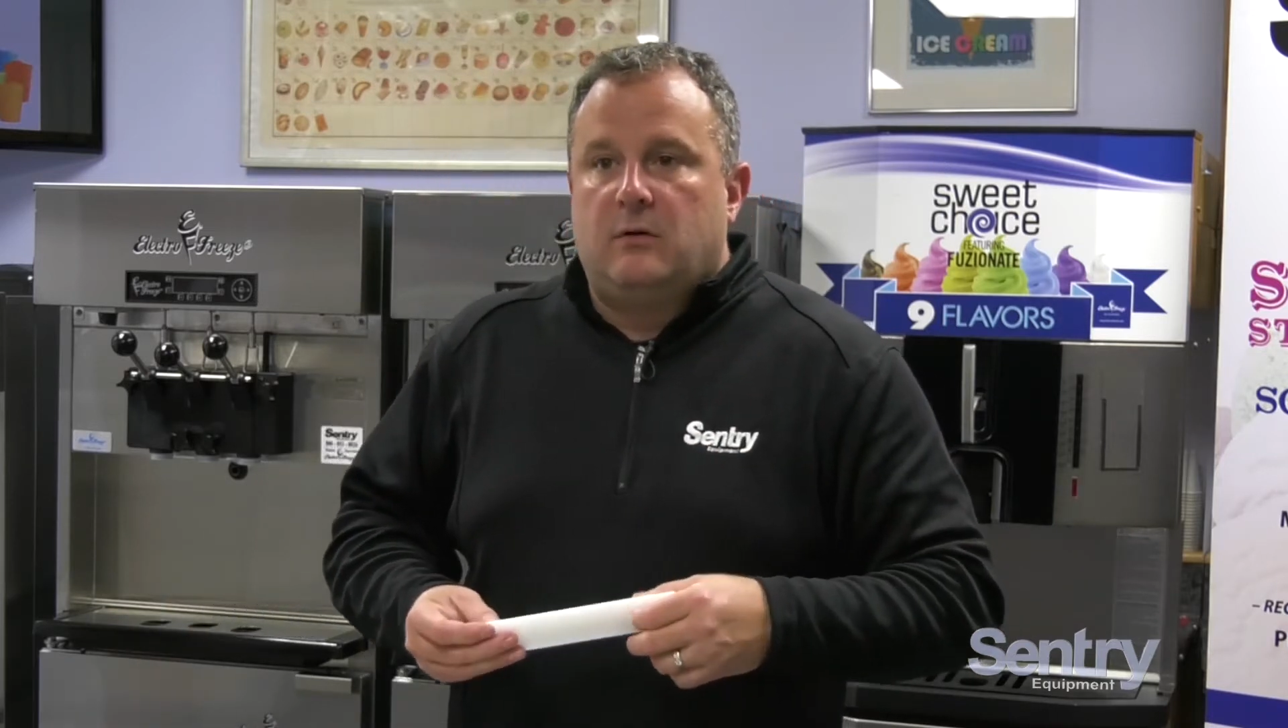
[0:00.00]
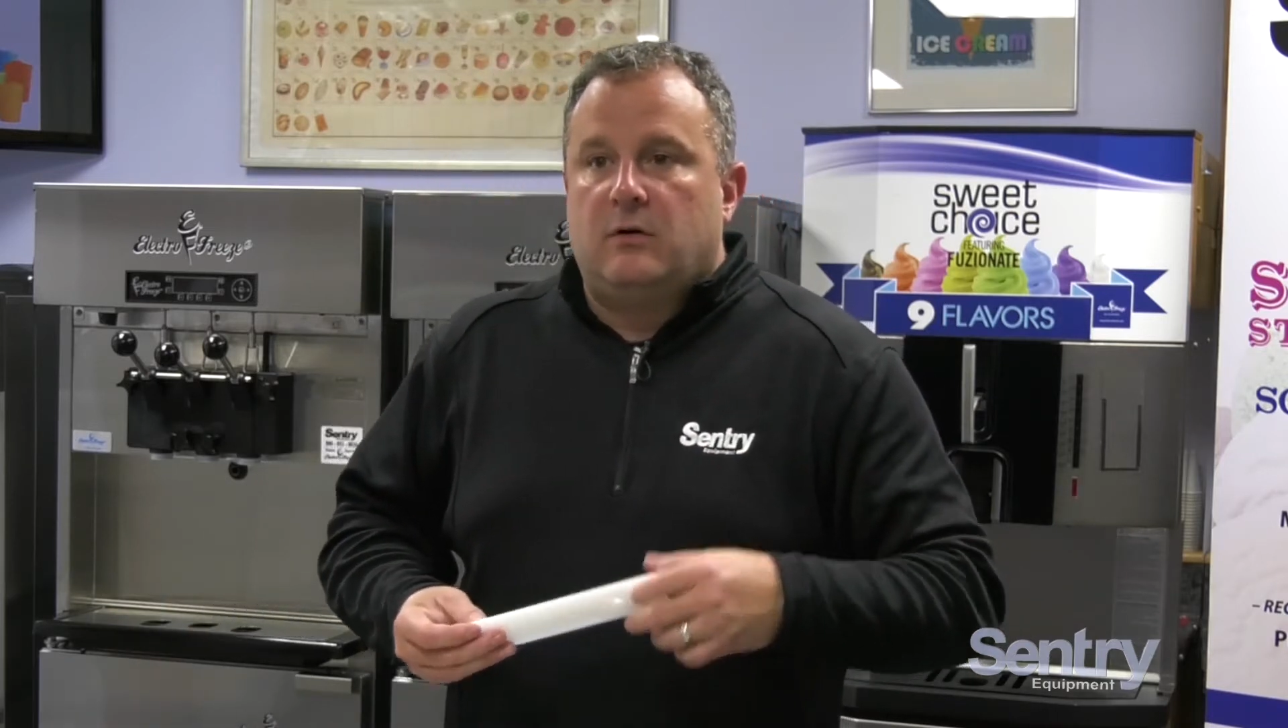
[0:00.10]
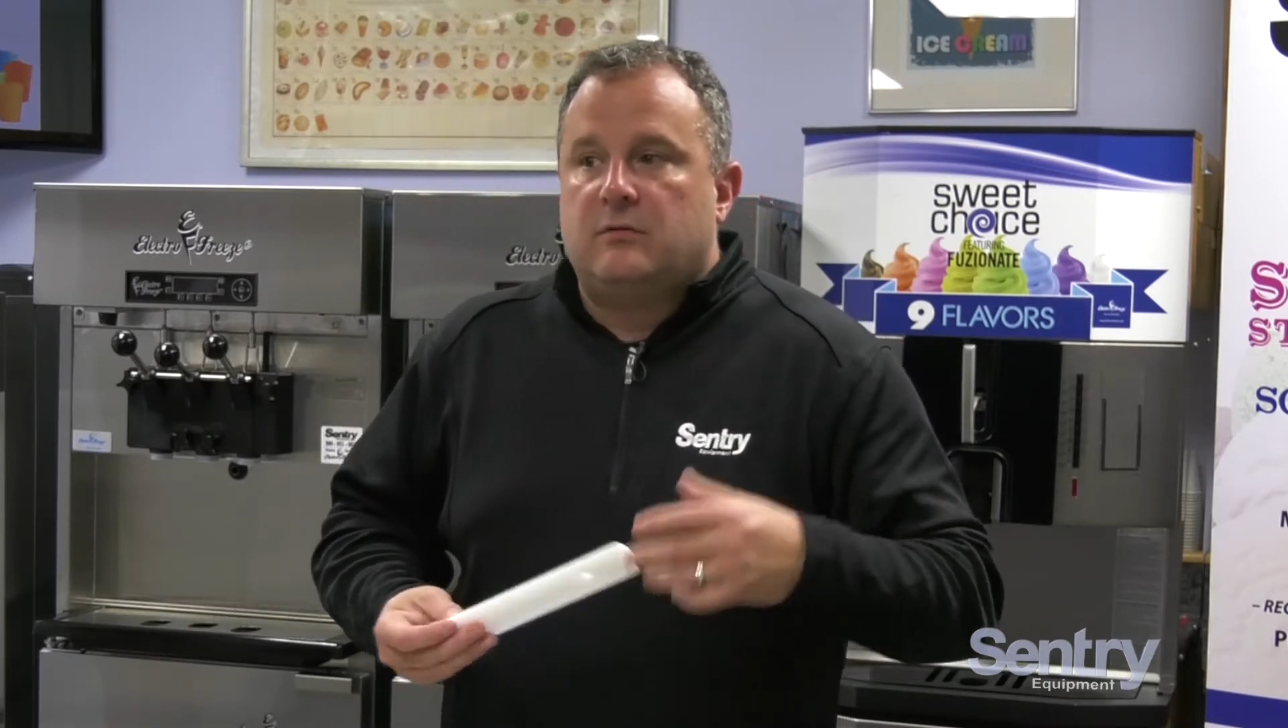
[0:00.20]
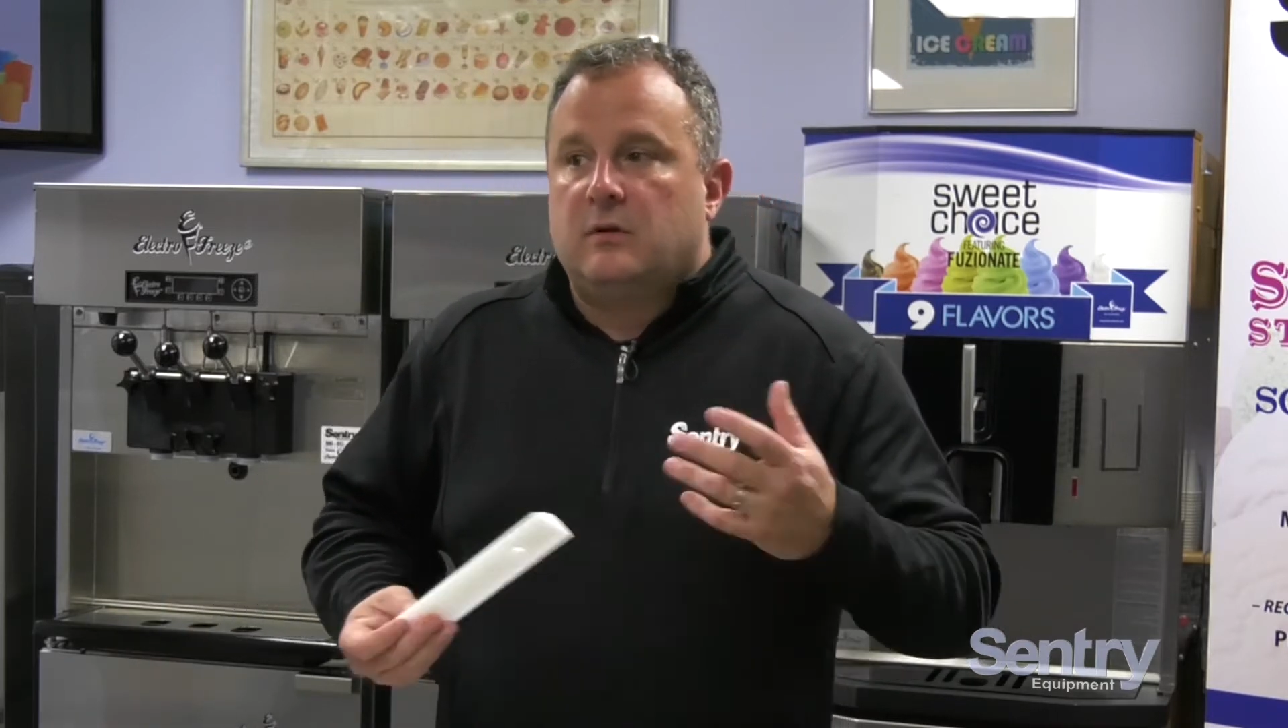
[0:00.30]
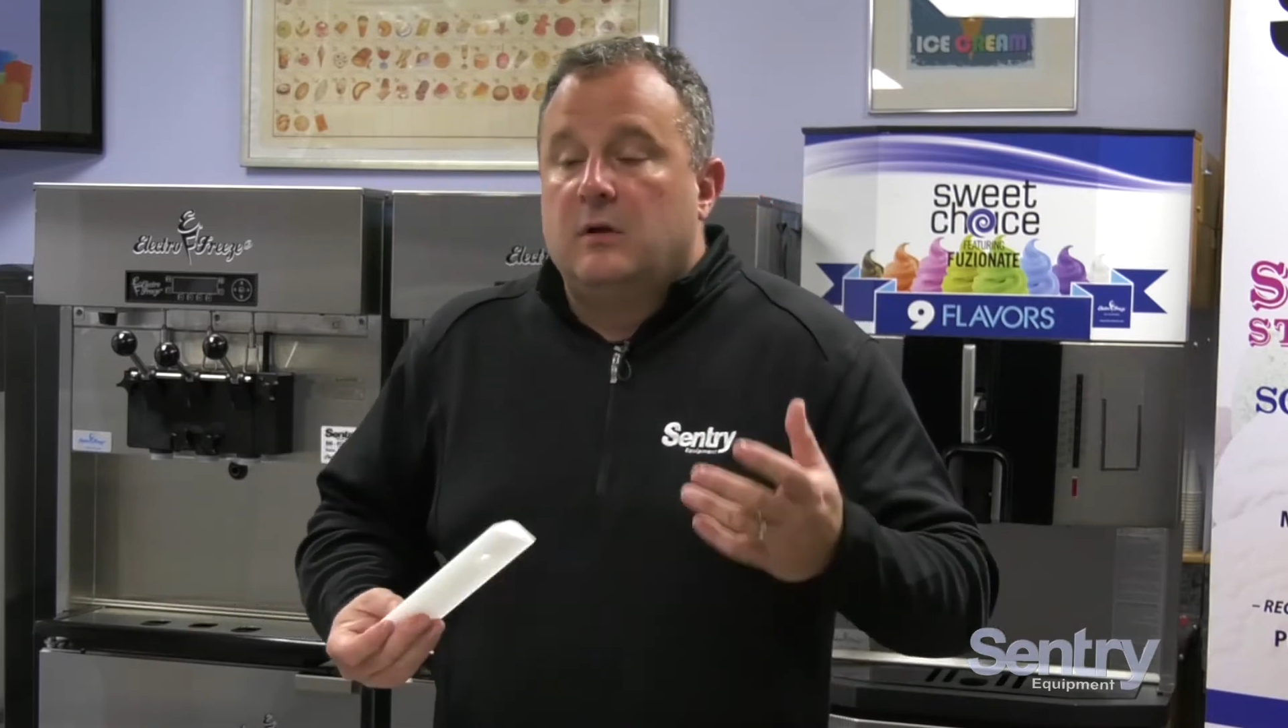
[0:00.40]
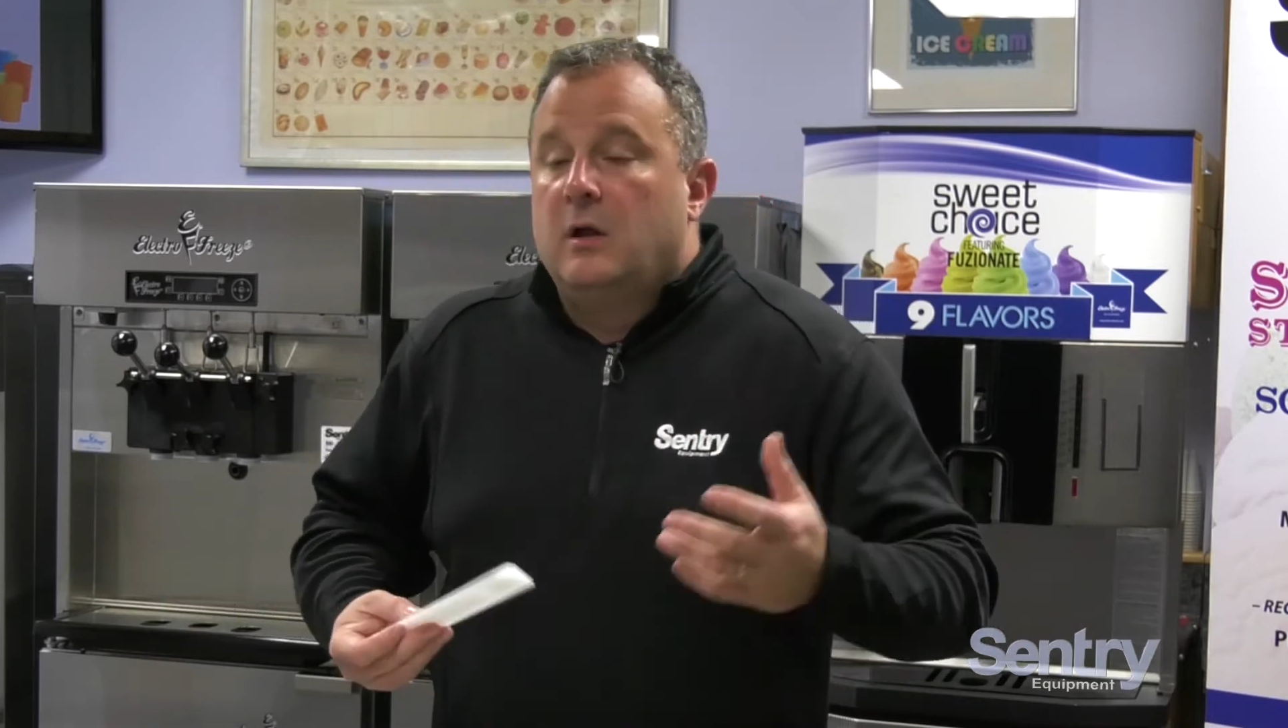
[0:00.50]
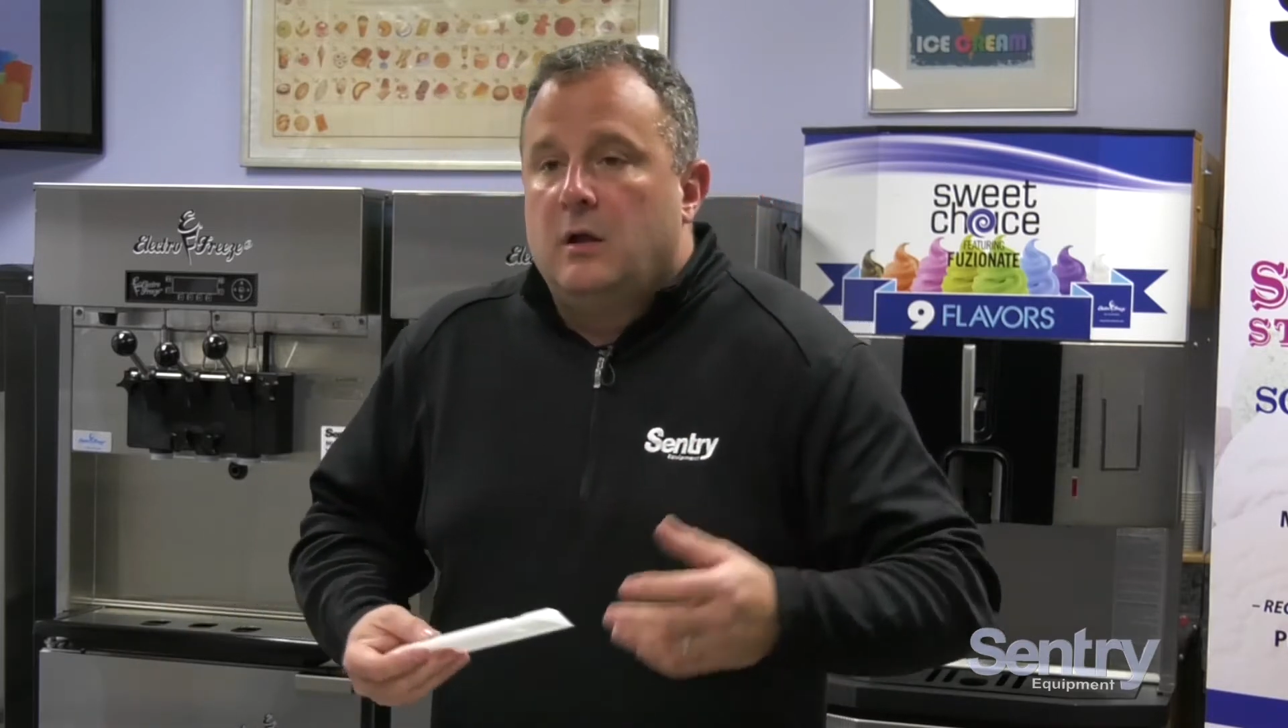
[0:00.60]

cost